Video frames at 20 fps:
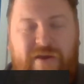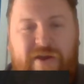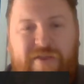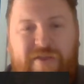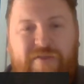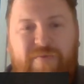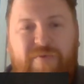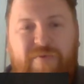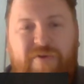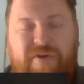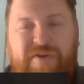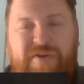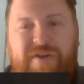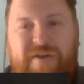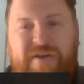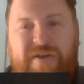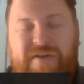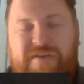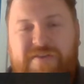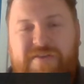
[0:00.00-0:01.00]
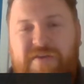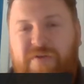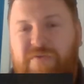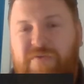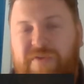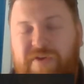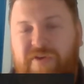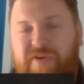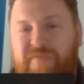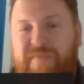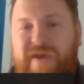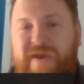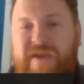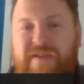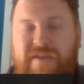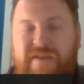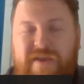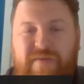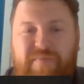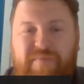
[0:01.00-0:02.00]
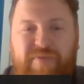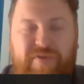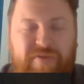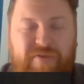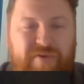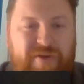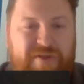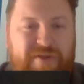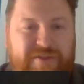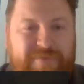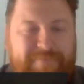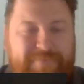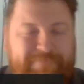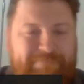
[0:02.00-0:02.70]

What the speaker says: and the wording is solely or mainly employed,